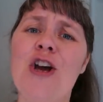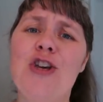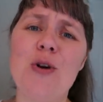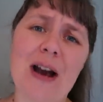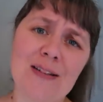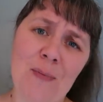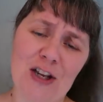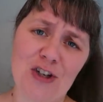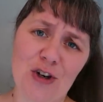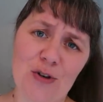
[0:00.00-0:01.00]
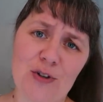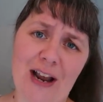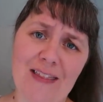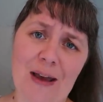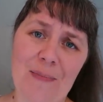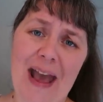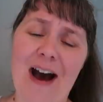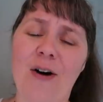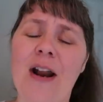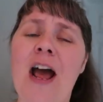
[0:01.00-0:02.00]
You guys make sure you check them
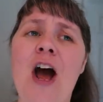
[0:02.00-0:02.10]
out.